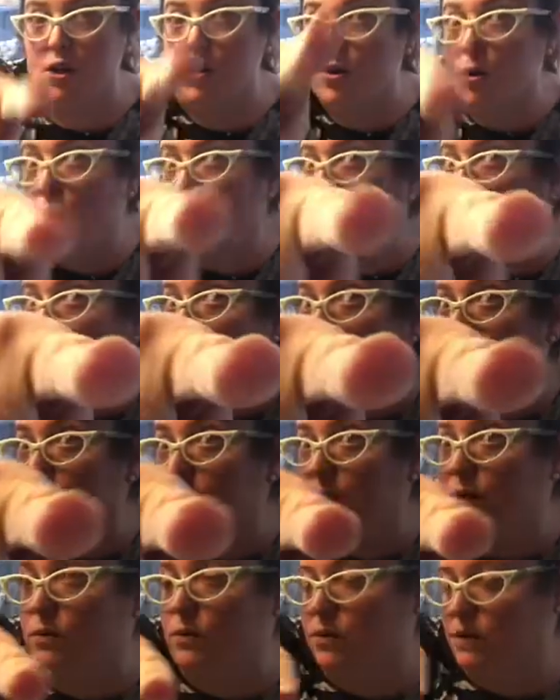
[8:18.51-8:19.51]
I know you
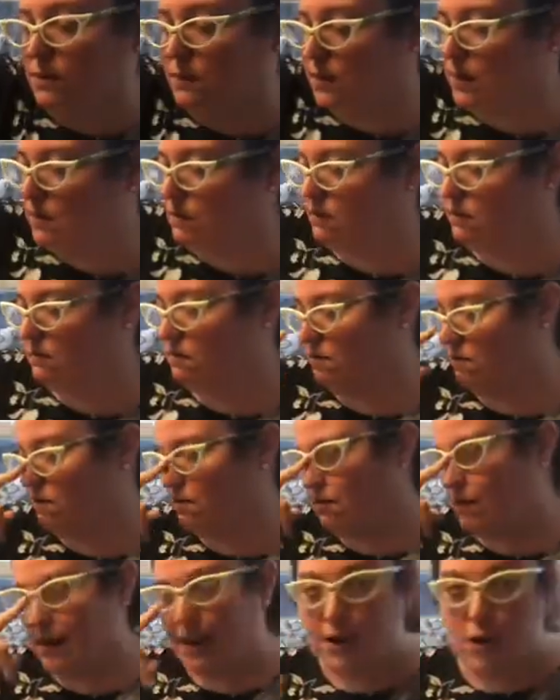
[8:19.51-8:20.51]
have my rolling pin.
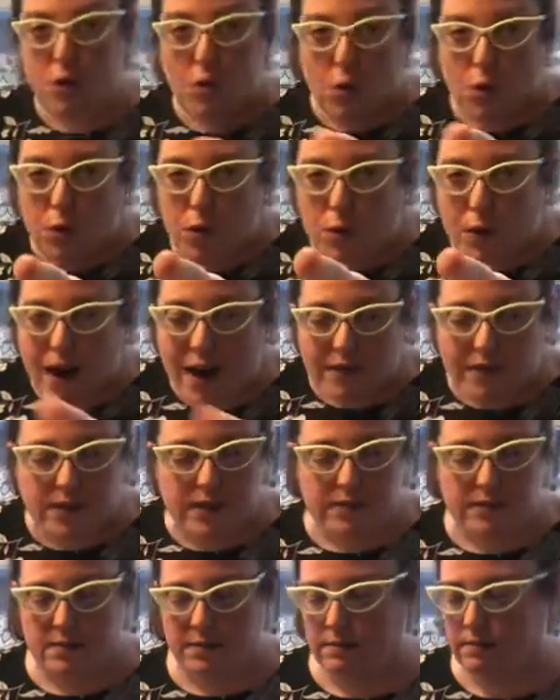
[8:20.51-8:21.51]
I know you have
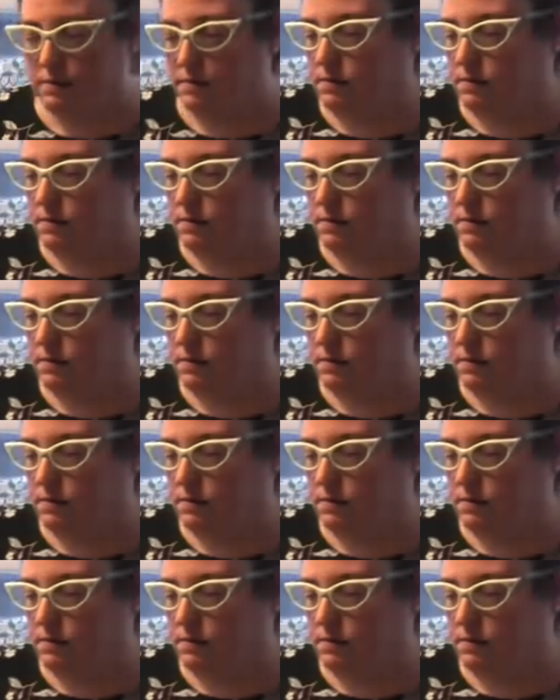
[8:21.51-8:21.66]
it.